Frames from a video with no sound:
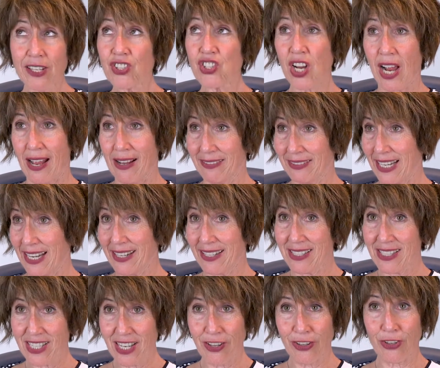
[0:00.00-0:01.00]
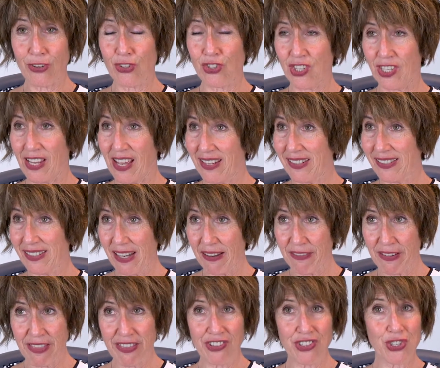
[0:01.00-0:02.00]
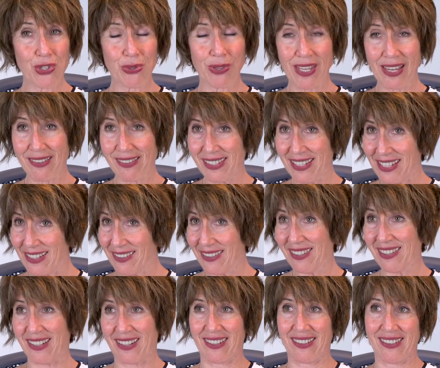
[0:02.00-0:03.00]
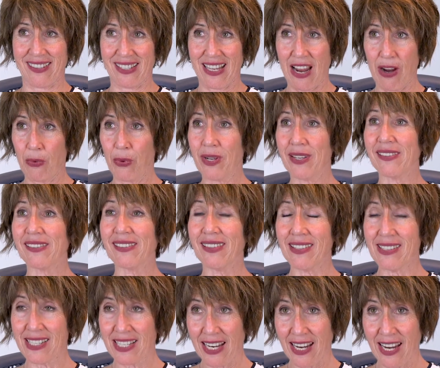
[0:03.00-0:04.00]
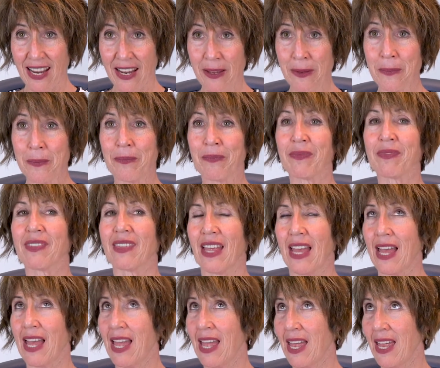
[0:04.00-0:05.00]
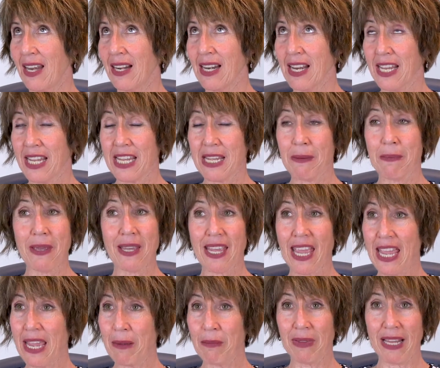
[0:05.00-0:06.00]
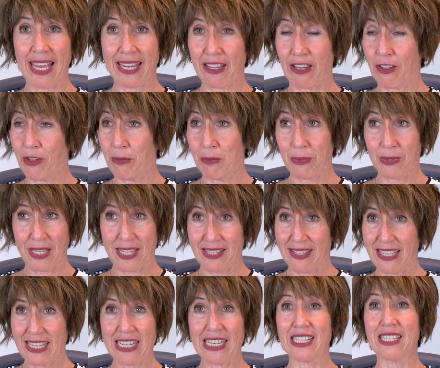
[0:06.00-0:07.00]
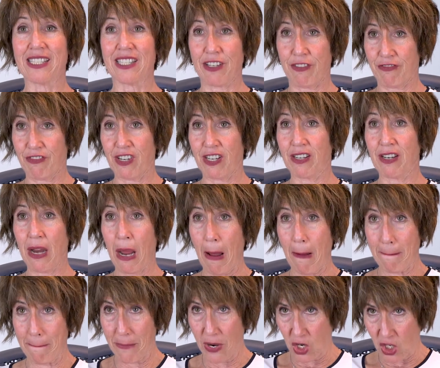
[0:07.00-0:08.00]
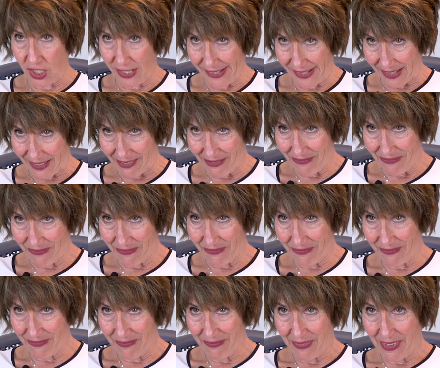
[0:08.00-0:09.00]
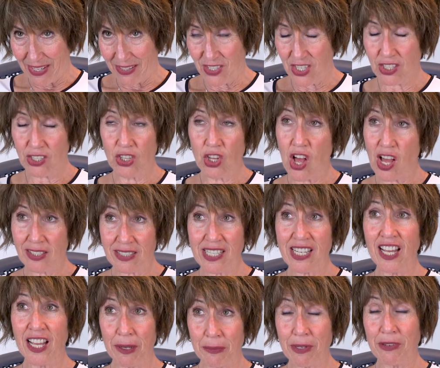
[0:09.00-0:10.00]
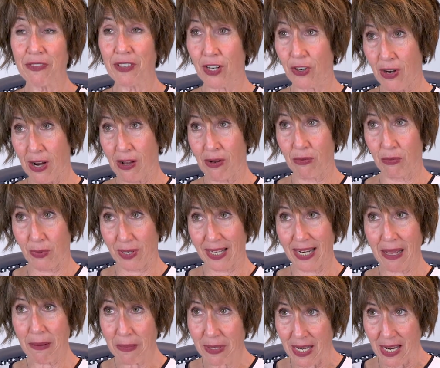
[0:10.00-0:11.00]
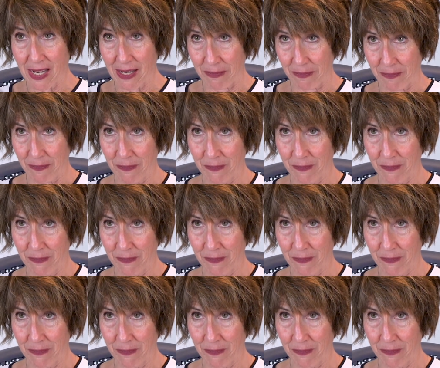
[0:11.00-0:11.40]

child, I can tell you, July 7th, 2006, that was the day that he became like a completely different person. It took a long time to figure out what happened to him.